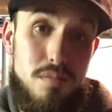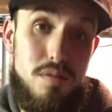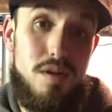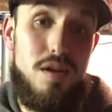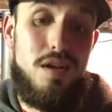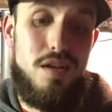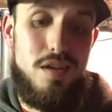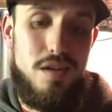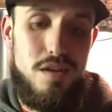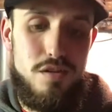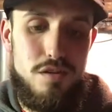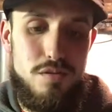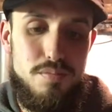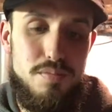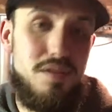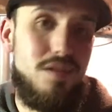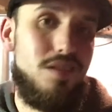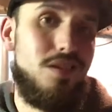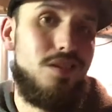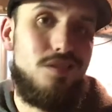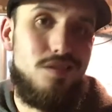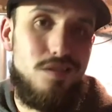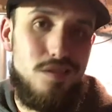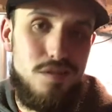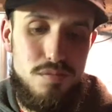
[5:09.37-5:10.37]
to my house, but
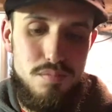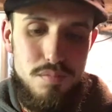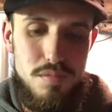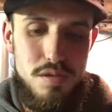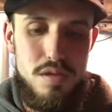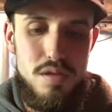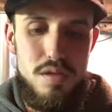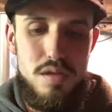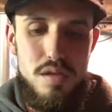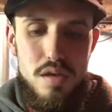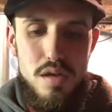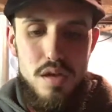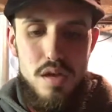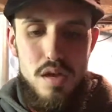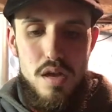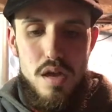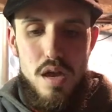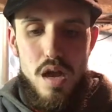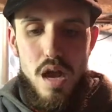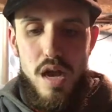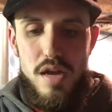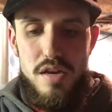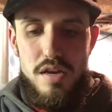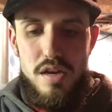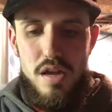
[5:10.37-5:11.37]
that's just me.
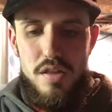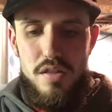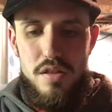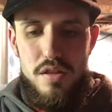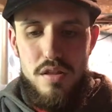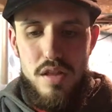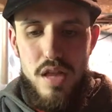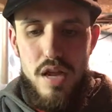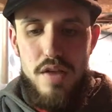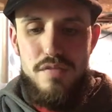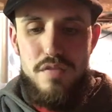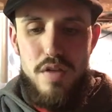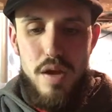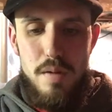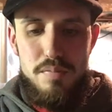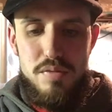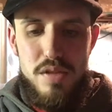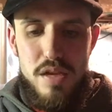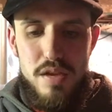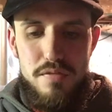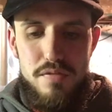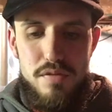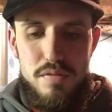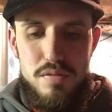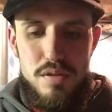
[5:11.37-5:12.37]
Another life
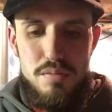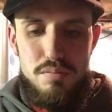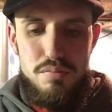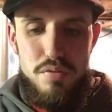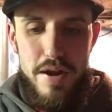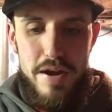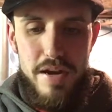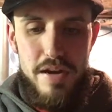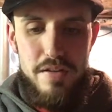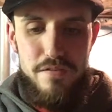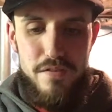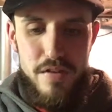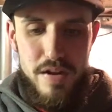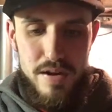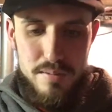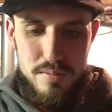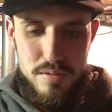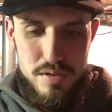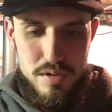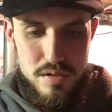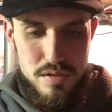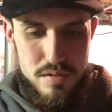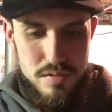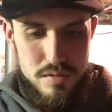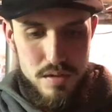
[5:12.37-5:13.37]
update from the Brady
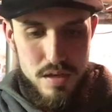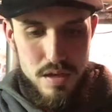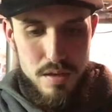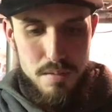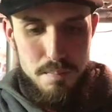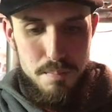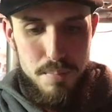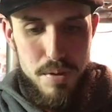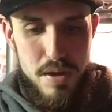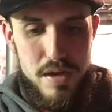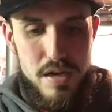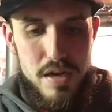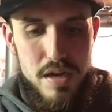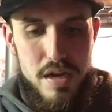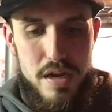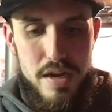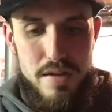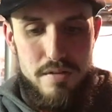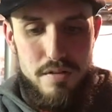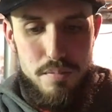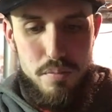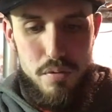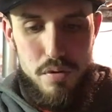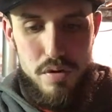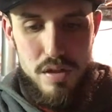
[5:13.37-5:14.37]
family. Becca
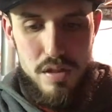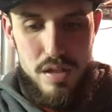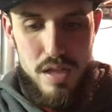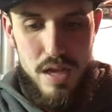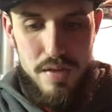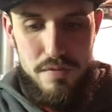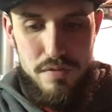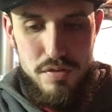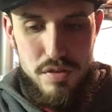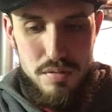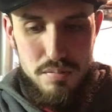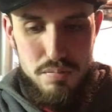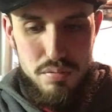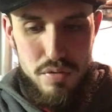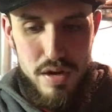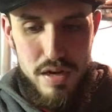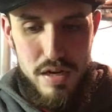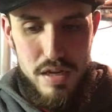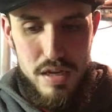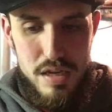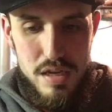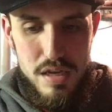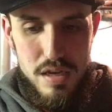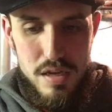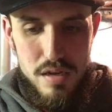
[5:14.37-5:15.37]
here reporting live from the
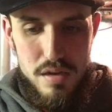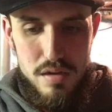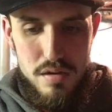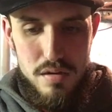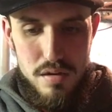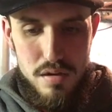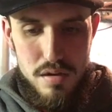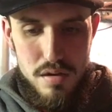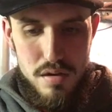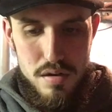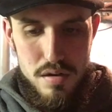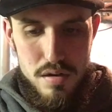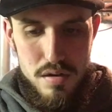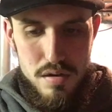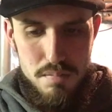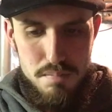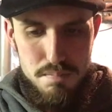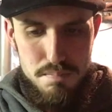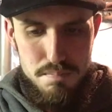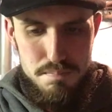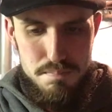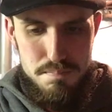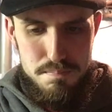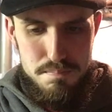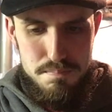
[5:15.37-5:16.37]
Brady
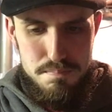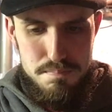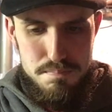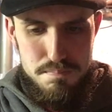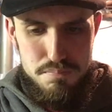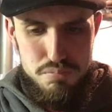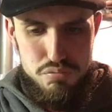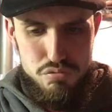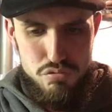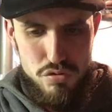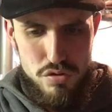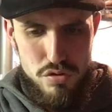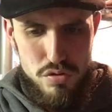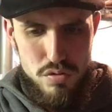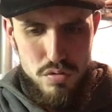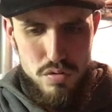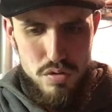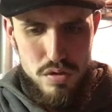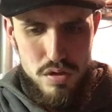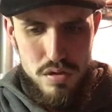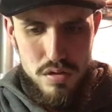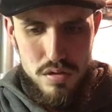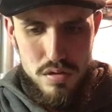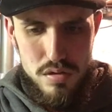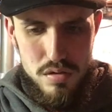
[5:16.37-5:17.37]

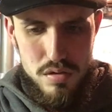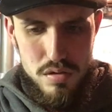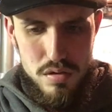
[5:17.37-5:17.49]
brood.